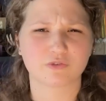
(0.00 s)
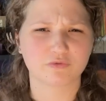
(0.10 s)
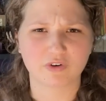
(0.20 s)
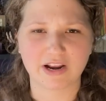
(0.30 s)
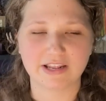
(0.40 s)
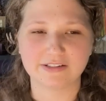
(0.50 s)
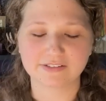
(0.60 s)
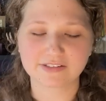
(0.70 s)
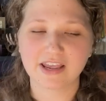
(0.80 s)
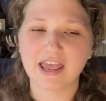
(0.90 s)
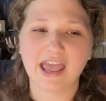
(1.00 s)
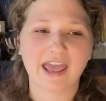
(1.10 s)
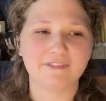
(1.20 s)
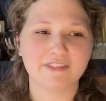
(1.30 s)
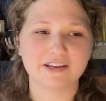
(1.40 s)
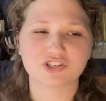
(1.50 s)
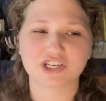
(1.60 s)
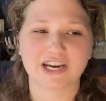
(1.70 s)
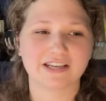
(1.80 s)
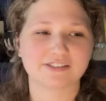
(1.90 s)
friends. And then she
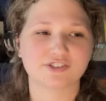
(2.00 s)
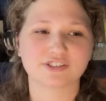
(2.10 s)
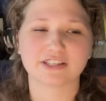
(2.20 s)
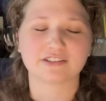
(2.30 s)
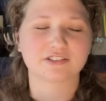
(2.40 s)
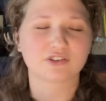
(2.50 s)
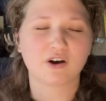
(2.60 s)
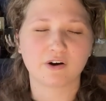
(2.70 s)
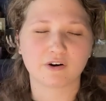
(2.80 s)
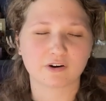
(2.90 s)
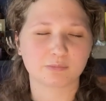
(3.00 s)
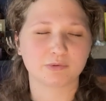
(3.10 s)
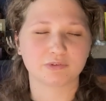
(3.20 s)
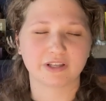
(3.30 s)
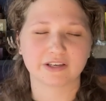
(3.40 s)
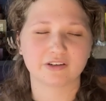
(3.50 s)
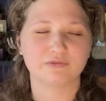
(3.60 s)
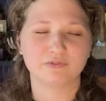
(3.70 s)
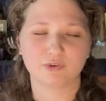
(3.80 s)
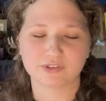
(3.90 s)
has just like this horrible like
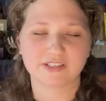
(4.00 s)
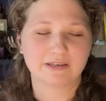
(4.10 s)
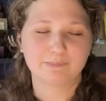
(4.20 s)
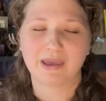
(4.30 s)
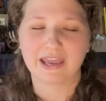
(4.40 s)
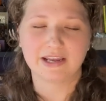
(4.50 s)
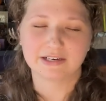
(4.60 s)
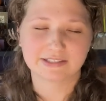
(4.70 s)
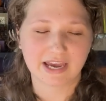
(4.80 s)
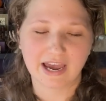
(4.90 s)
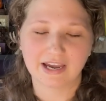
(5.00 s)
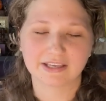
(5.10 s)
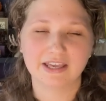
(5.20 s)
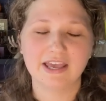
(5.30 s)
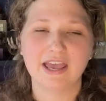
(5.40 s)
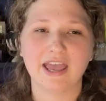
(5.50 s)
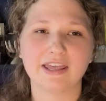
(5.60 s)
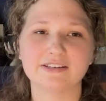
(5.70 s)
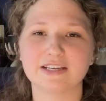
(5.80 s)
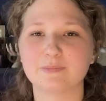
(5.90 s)
convulsing pain attack.
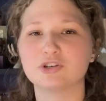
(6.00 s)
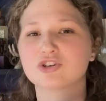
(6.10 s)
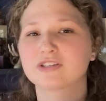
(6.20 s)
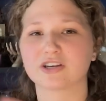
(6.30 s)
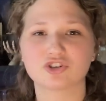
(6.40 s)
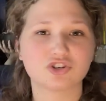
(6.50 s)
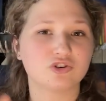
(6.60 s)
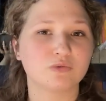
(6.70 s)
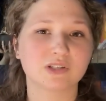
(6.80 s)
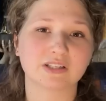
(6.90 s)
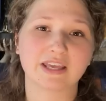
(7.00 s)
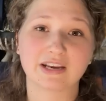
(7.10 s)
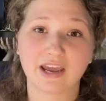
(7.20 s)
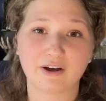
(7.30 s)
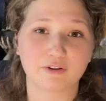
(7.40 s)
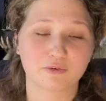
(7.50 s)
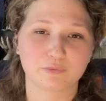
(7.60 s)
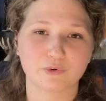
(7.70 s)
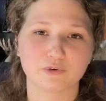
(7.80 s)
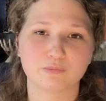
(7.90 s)
And Damon just like shoos Elena out of the
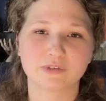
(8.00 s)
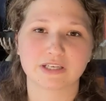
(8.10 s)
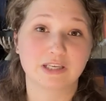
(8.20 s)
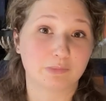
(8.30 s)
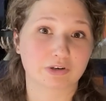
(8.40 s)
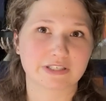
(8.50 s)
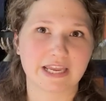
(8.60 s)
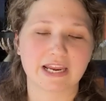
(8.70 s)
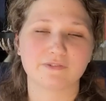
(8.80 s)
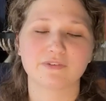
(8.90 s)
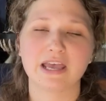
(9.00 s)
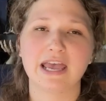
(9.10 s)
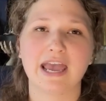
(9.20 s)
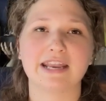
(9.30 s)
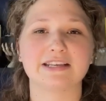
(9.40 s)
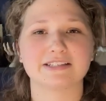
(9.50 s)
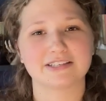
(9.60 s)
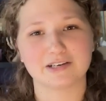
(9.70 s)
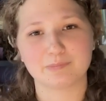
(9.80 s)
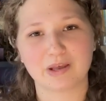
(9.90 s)
room to keep her safe and gets
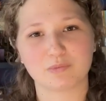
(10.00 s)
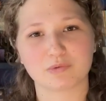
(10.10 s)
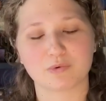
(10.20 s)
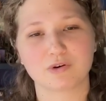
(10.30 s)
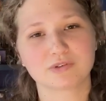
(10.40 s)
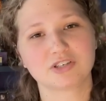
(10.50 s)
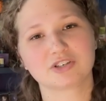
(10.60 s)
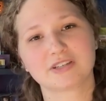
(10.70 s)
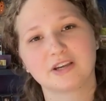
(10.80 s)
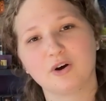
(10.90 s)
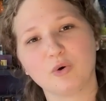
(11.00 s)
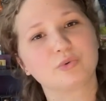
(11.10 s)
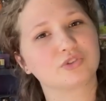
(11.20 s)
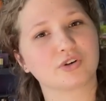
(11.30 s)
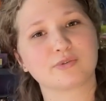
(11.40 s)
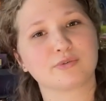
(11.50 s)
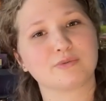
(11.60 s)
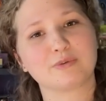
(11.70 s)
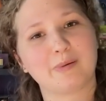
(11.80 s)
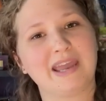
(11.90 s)
into bed with Rose and just like holds her
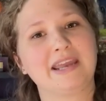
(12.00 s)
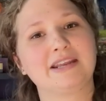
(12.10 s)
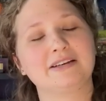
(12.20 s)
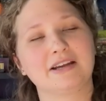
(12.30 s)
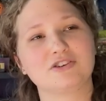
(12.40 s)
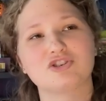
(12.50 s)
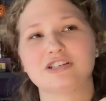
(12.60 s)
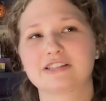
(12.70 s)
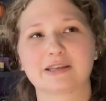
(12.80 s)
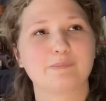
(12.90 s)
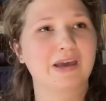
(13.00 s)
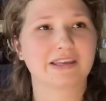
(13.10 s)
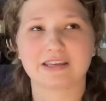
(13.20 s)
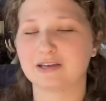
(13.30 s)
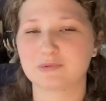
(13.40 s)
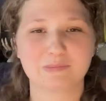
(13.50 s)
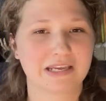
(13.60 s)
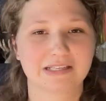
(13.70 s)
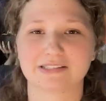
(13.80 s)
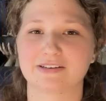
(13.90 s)
through the pain. And she's like begging him to
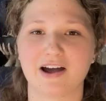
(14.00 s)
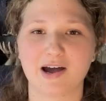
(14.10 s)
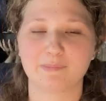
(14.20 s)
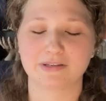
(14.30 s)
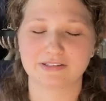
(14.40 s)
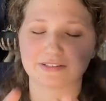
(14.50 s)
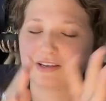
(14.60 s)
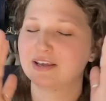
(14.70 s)
make it stop. It's